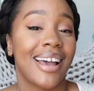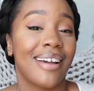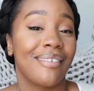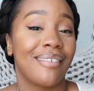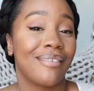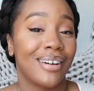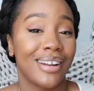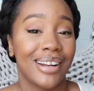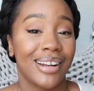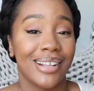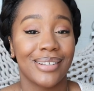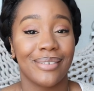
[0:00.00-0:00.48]
I
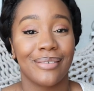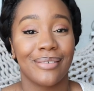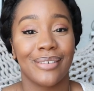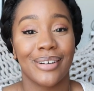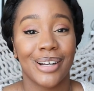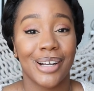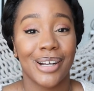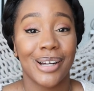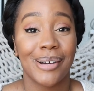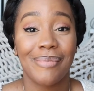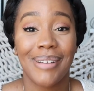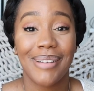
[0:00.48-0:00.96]
wanted to
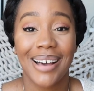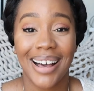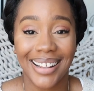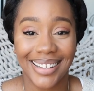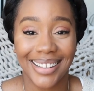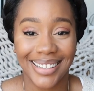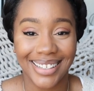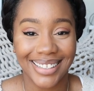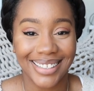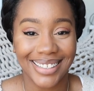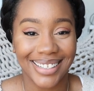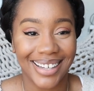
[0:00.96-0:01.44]
order a
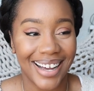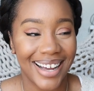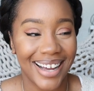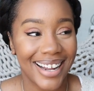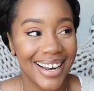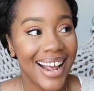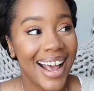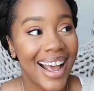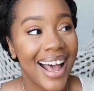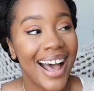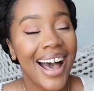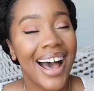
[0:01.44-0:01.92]
Peloton.